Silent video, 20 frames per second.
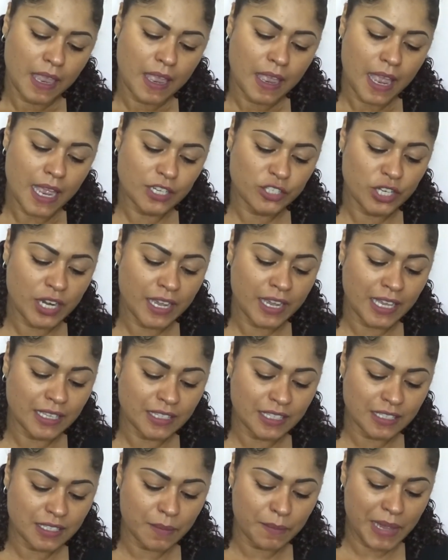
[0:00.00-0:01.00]
Actually, I got
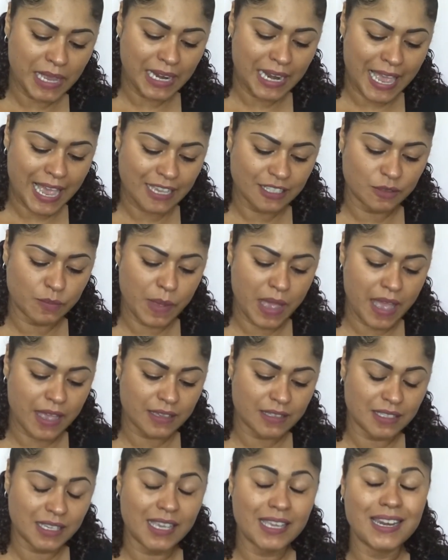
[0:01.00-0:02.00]
this in my last
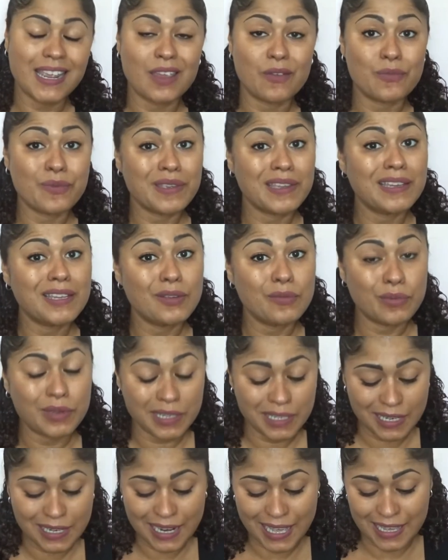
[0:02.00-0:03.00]
box and I really,
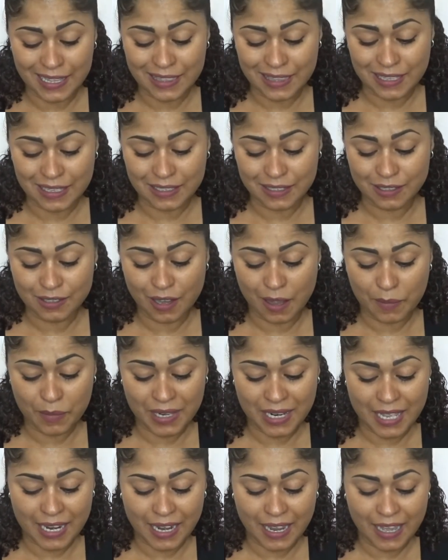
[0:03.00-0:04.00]
really like this. So I'm
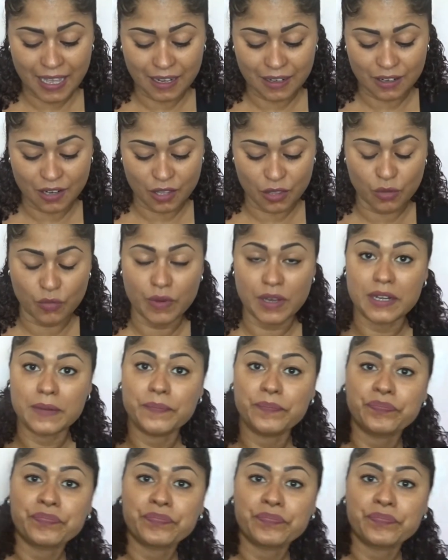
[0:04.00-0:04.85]
glad I got another one.